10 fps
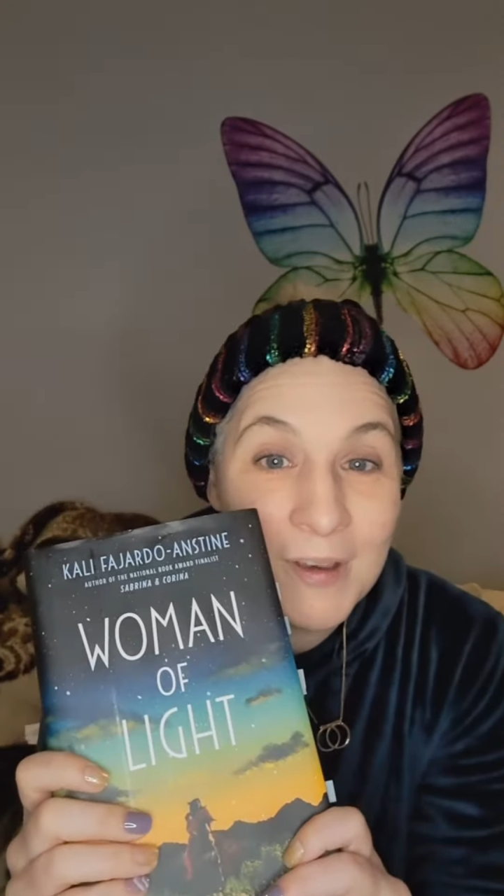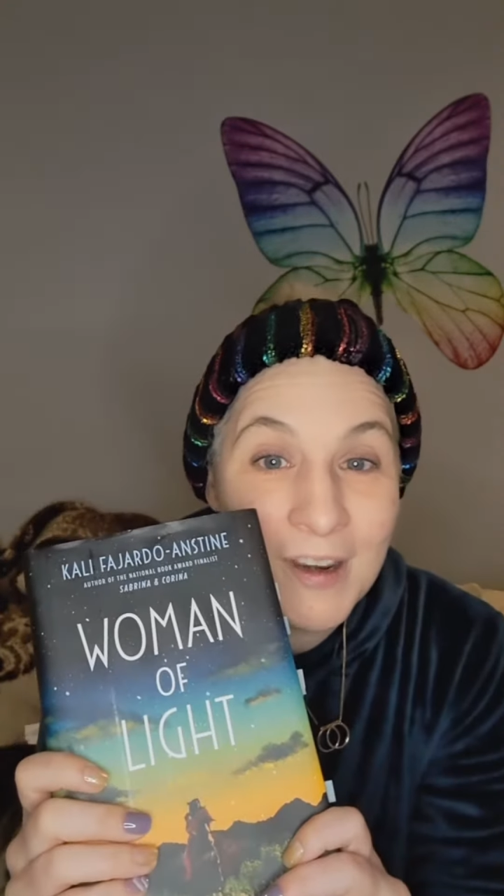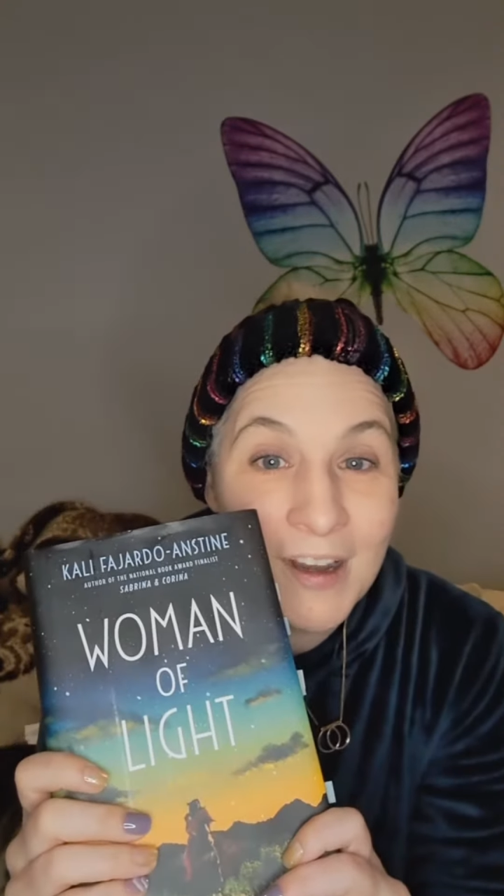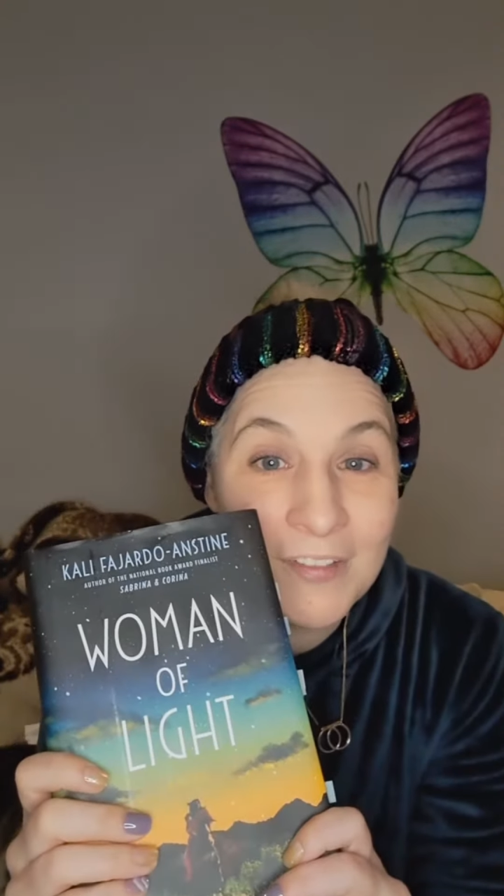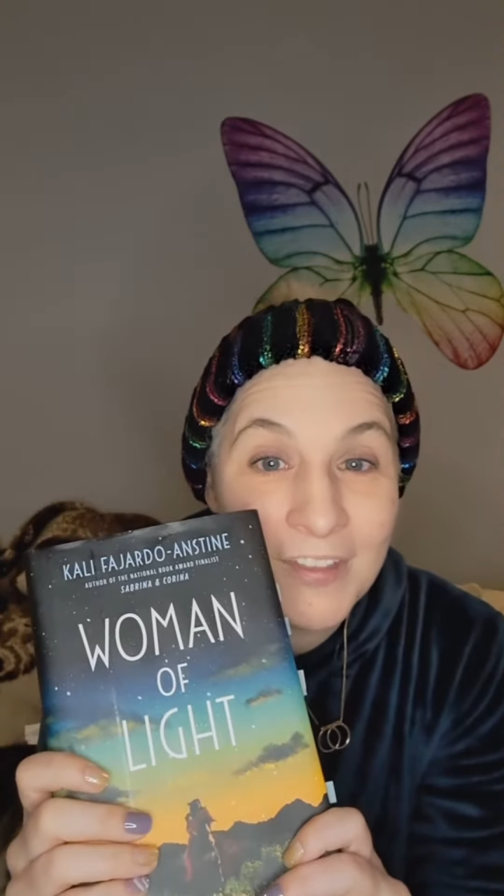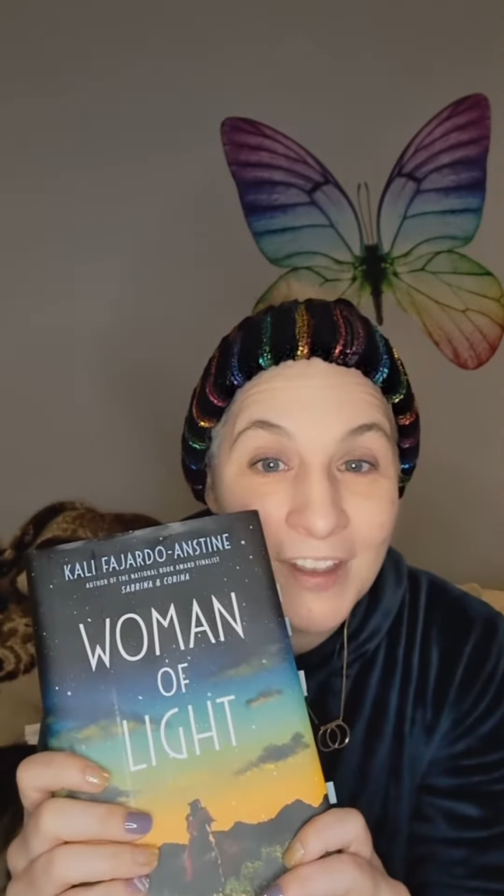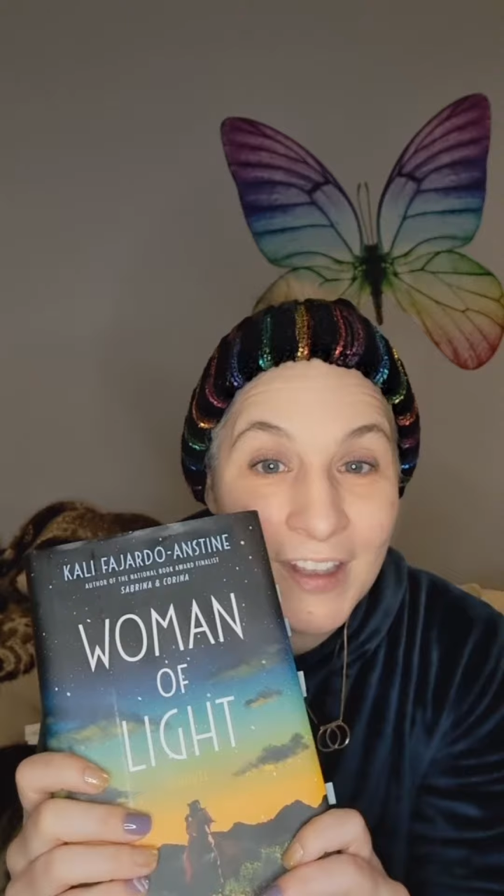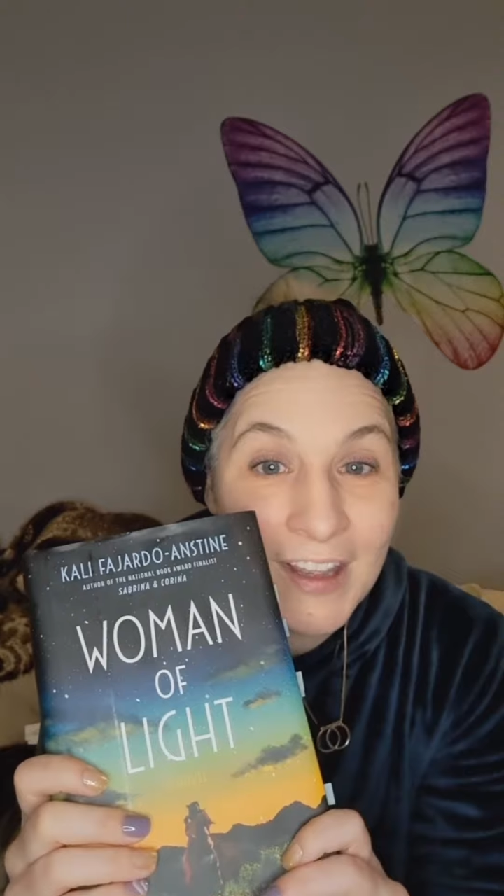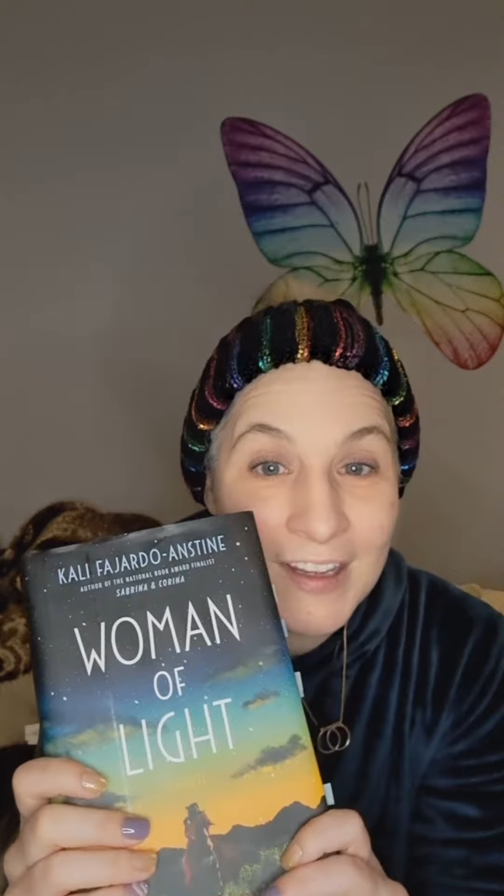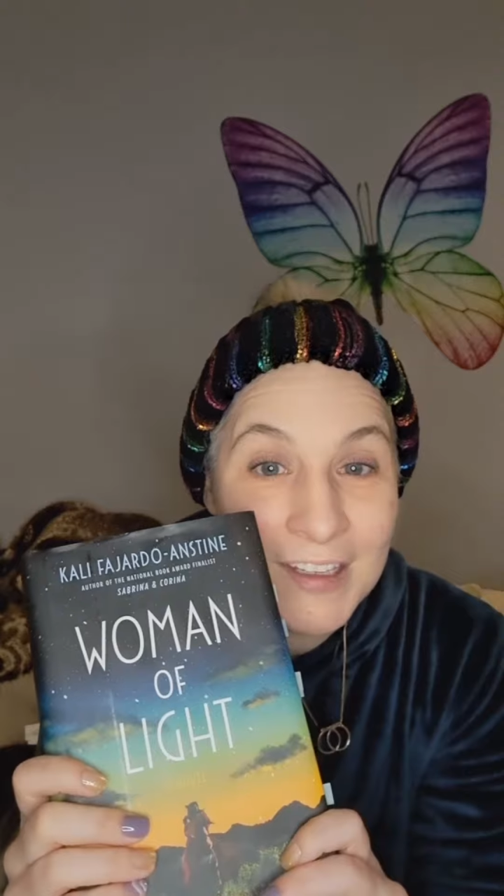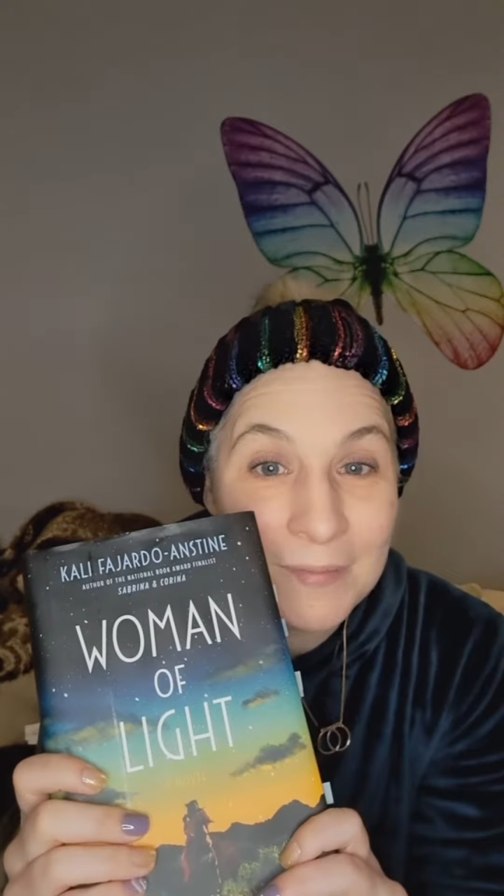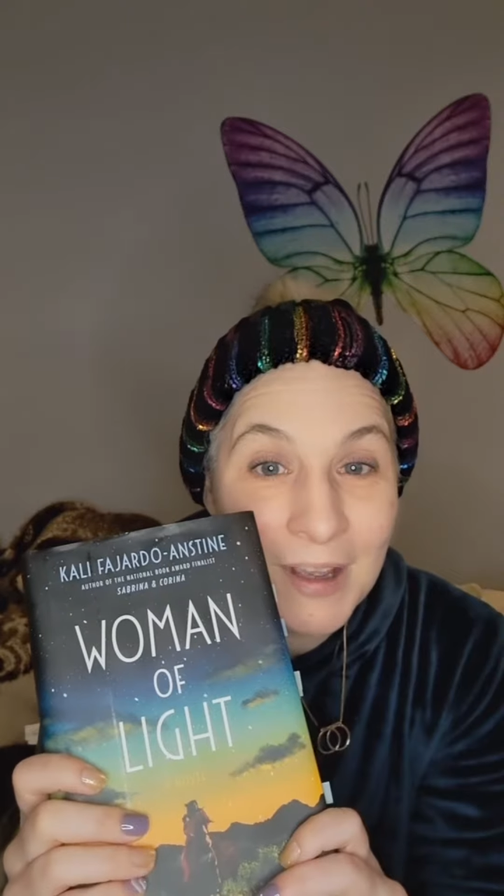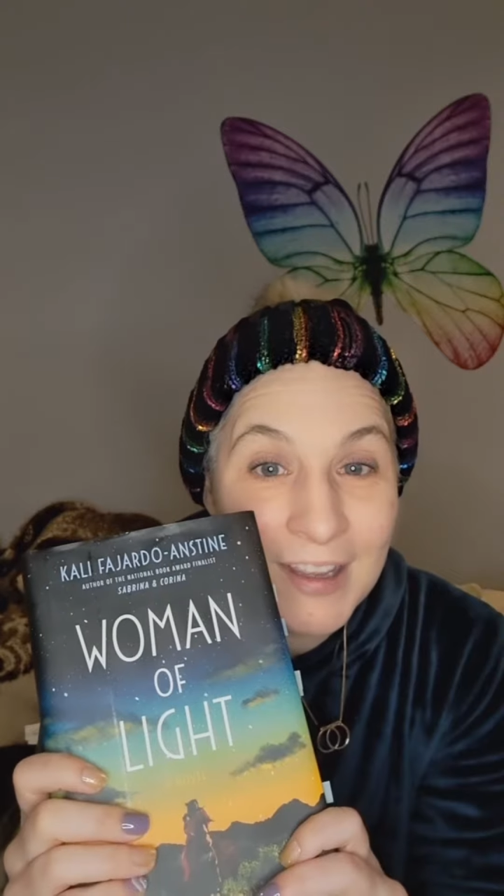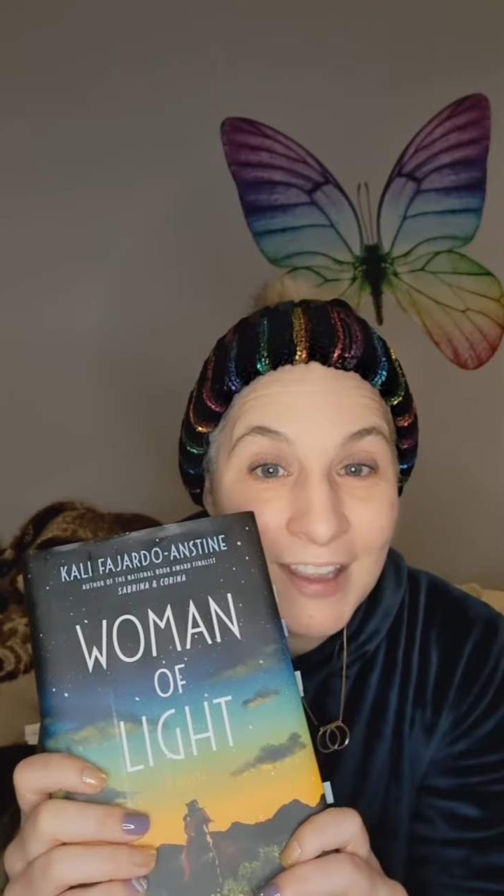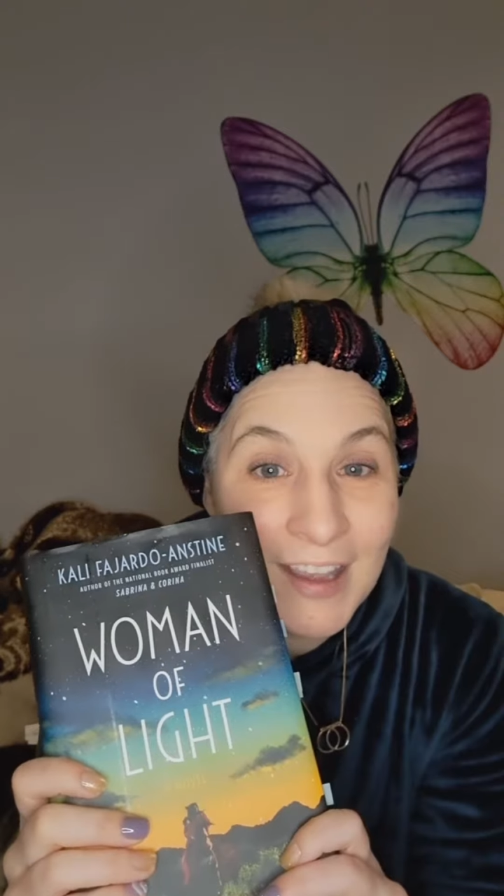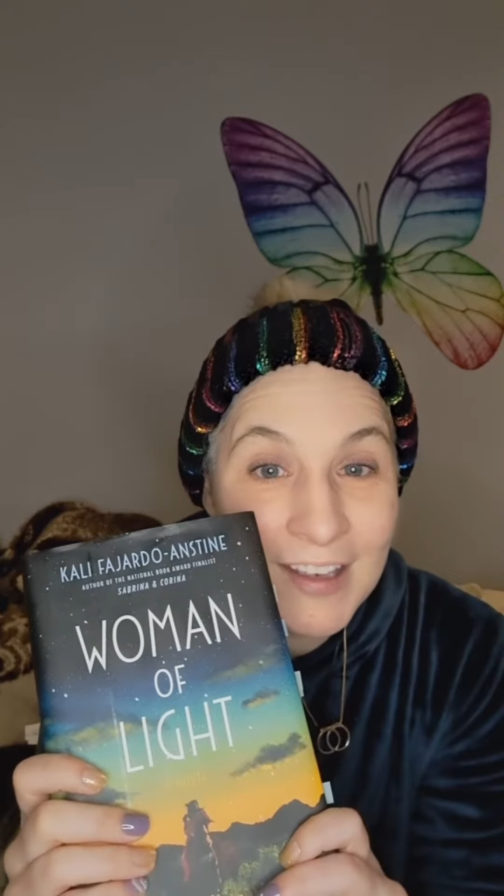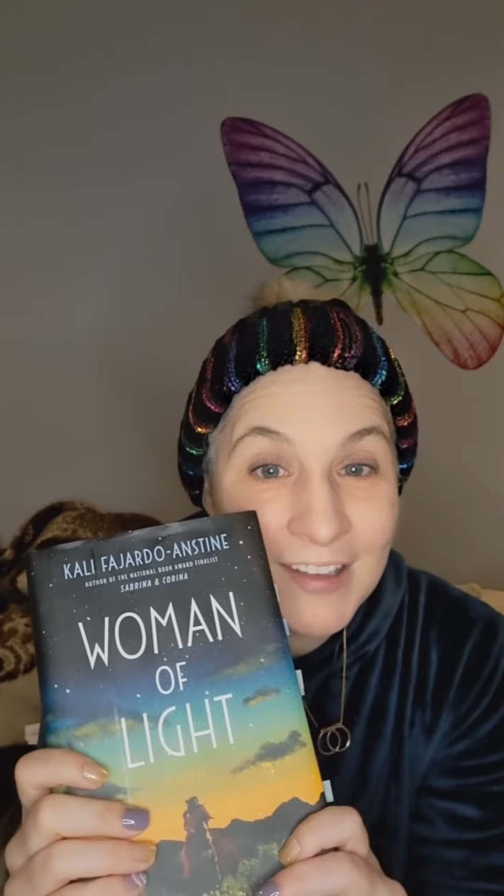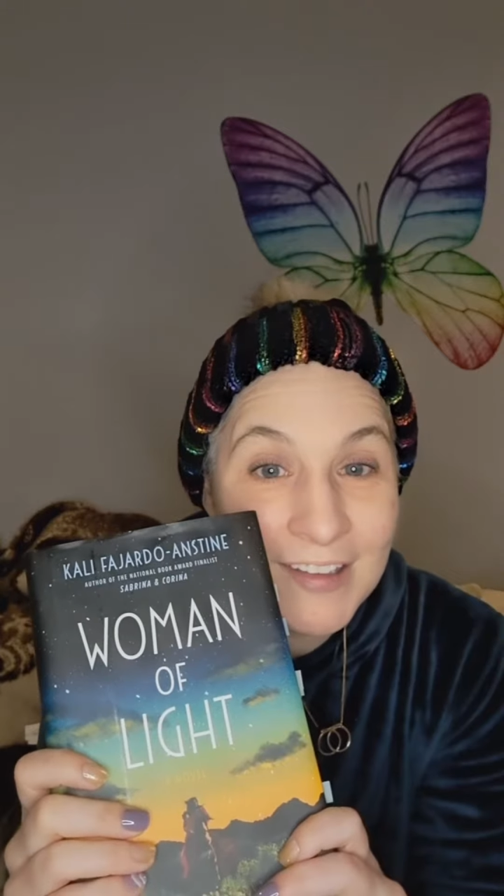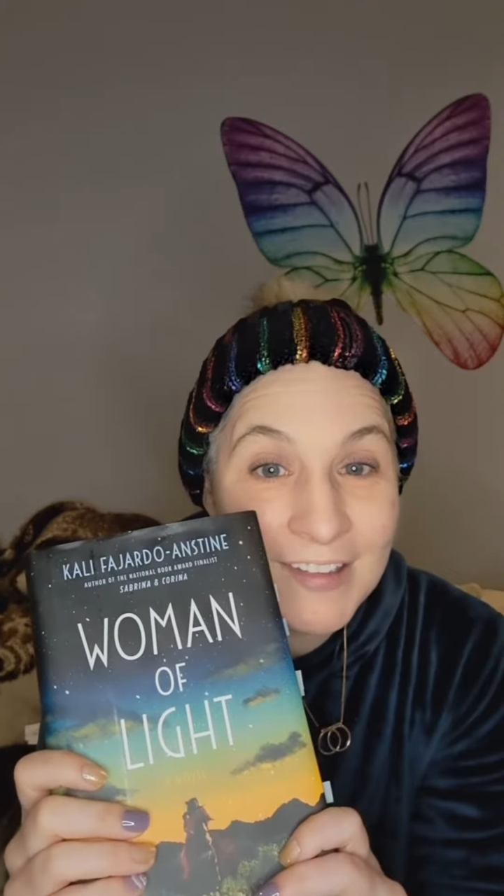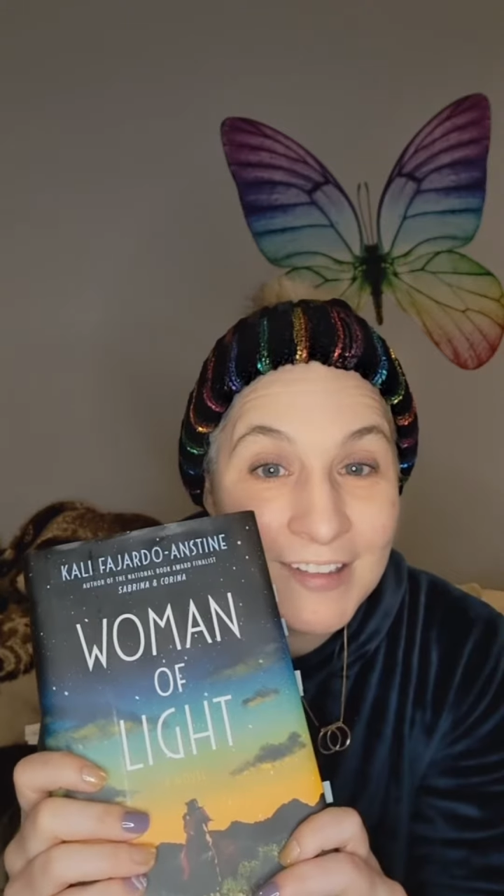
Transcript: of the Light by Kala